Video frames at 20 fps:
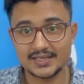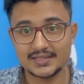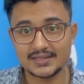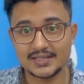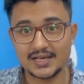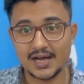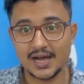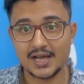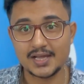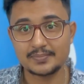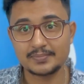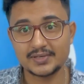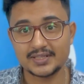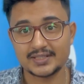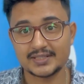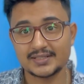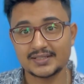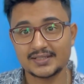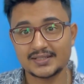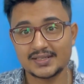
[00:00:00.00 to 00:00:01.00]
in the i
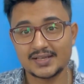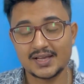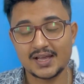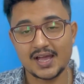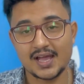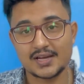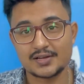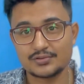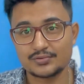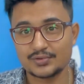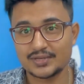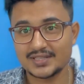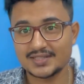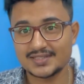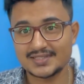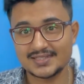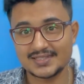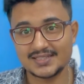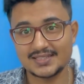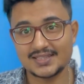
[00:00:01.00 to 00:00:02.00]
button and you can
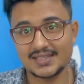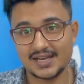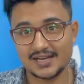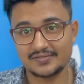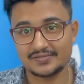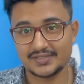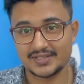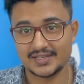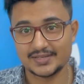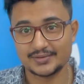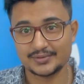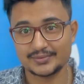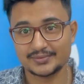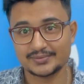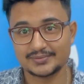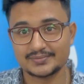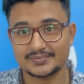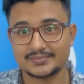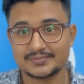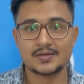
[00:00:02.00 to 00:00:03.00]
see that video
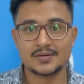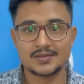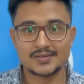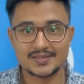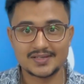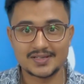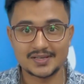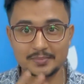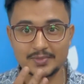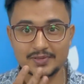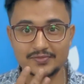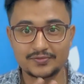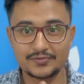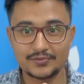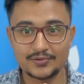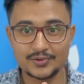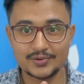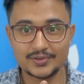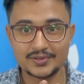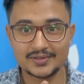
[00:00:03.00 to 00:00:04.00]
number
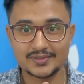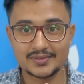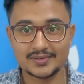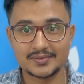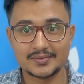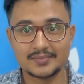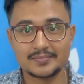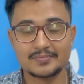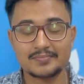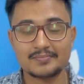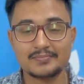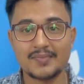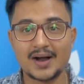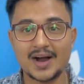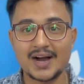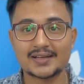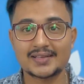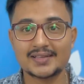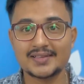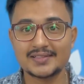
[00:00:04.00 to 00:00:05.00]
4
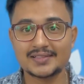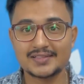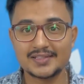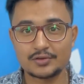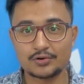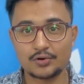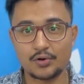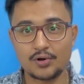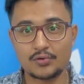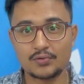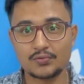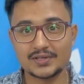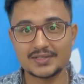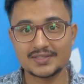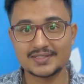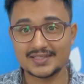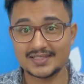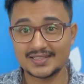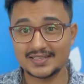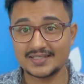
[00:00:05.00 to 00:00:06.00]
marking the wrong
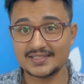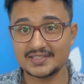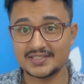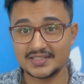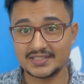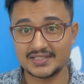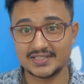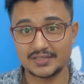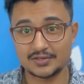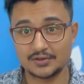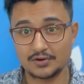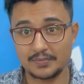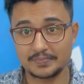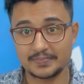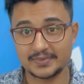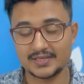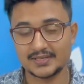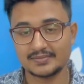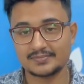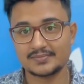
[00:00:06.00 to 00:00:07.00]
ones in a gt
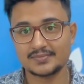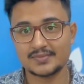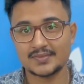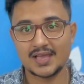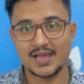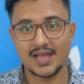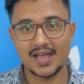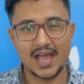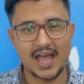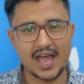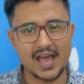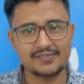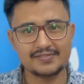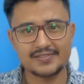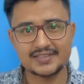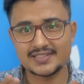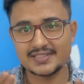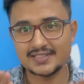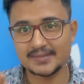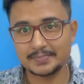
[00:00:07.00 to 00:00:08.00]
copy have
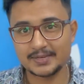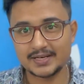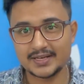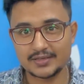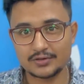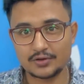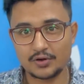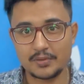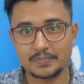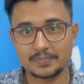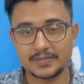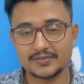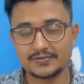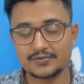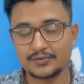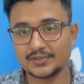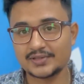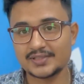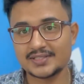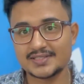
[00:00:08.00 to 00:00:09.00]
a separate copy
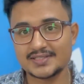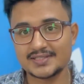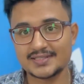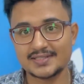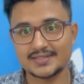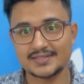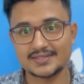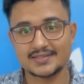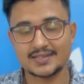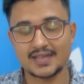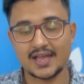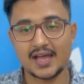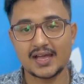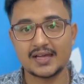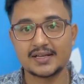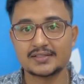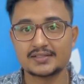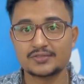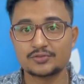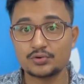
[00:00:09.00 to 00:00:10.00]
for the gts
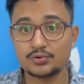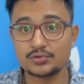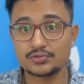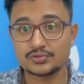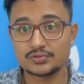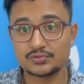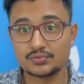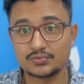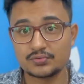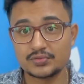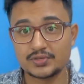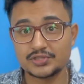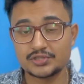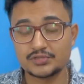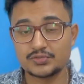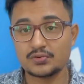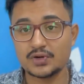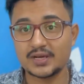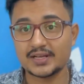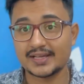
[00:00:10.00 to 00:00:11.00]
and those which
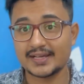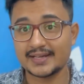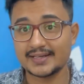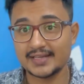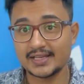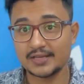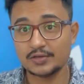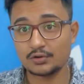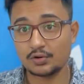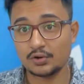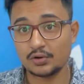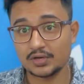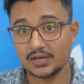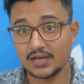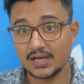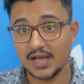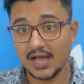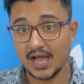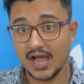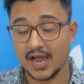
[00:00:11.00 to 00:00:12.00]
you are getting wrong
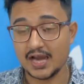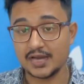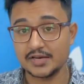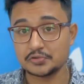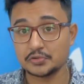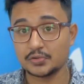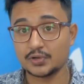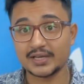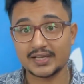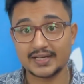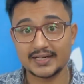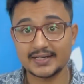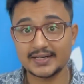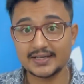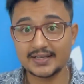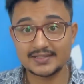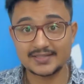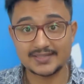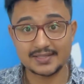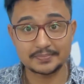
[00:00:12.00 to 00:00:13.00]
and you are
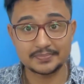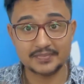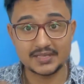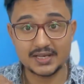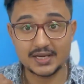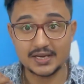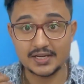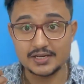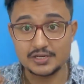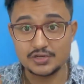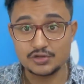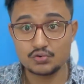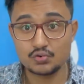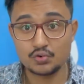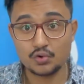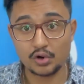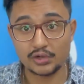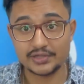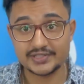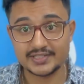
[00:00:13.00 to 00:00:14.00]
getting something, a new
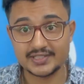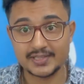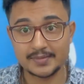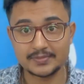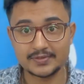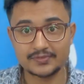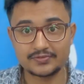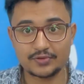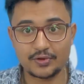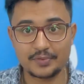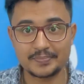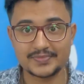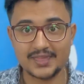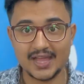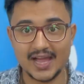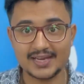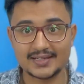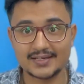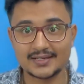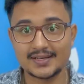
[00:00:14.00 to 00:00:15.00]
concept from
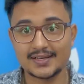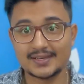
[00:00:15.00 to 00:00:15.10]
that,